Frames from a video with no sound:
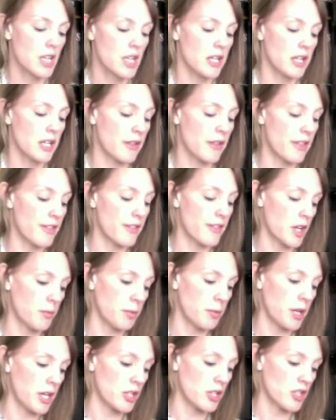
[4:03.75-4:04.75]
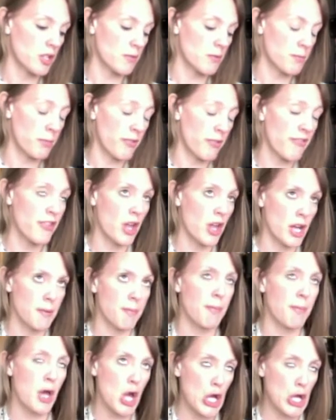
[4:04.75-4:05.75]
You know, the third
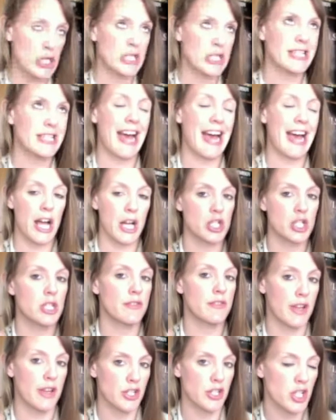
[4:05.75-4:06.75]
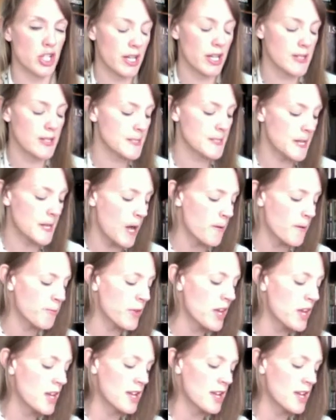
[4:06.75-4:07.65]
person action adventure kind of style.